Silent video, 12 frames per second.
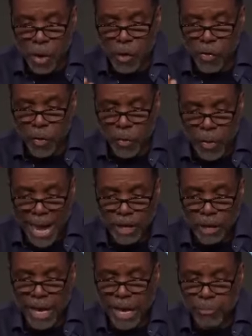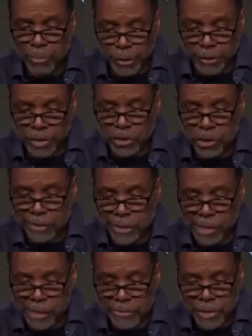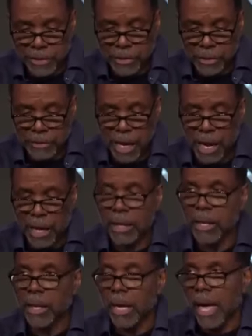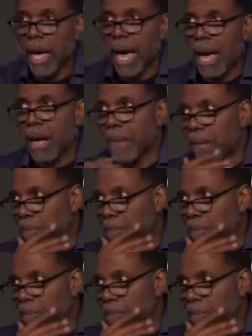or the right and privilege to become sons of God. How? By